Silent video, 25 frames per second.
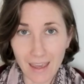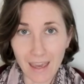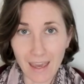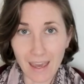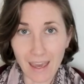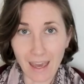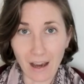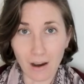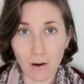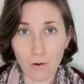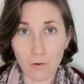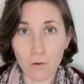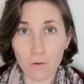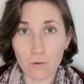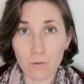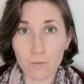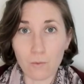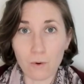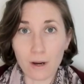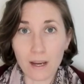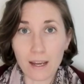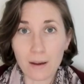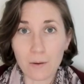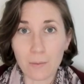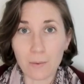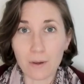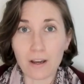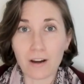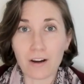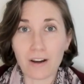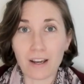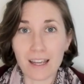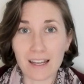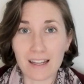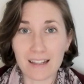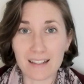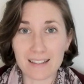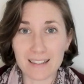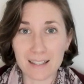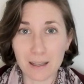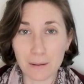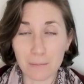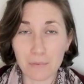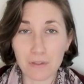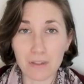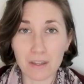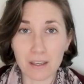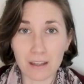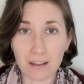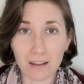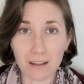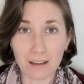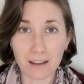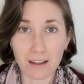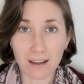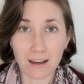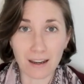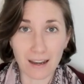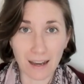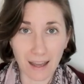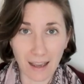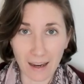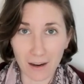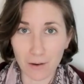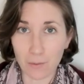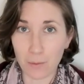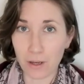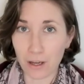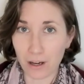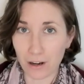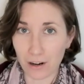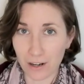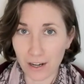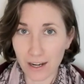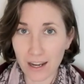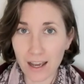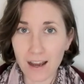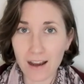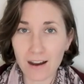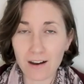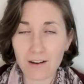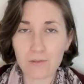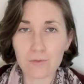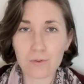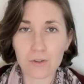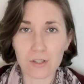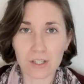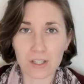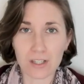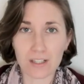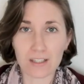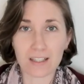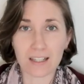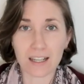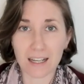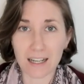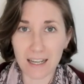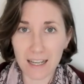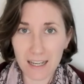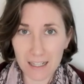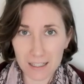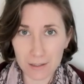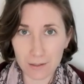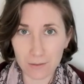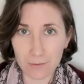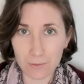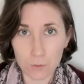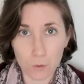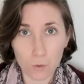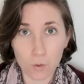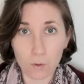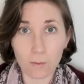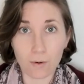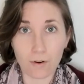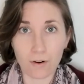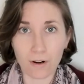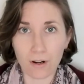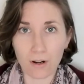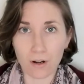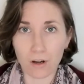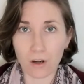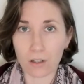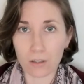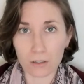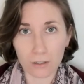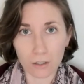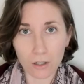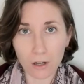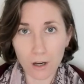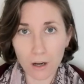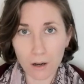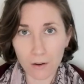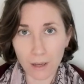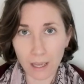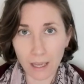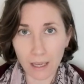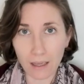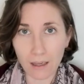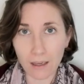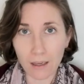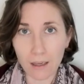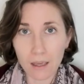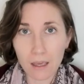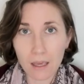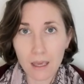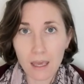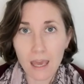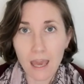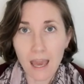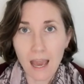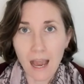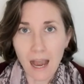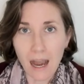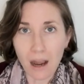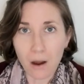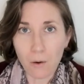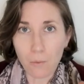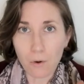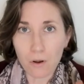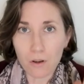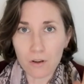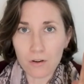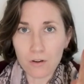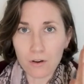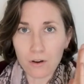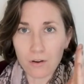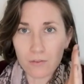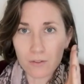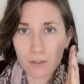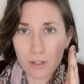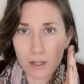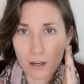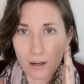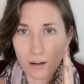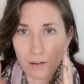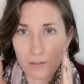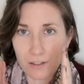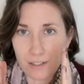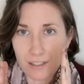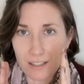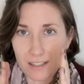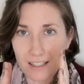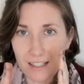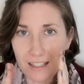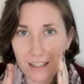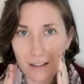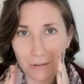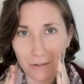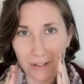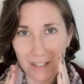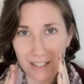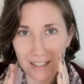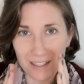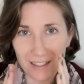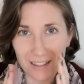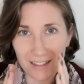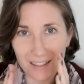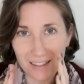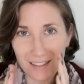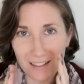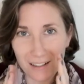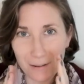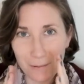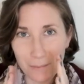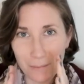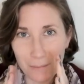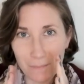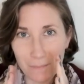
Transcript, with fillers: uh, or where we are in something like we are now, which is collective trauma and ongoing, our window of tolerance decreases.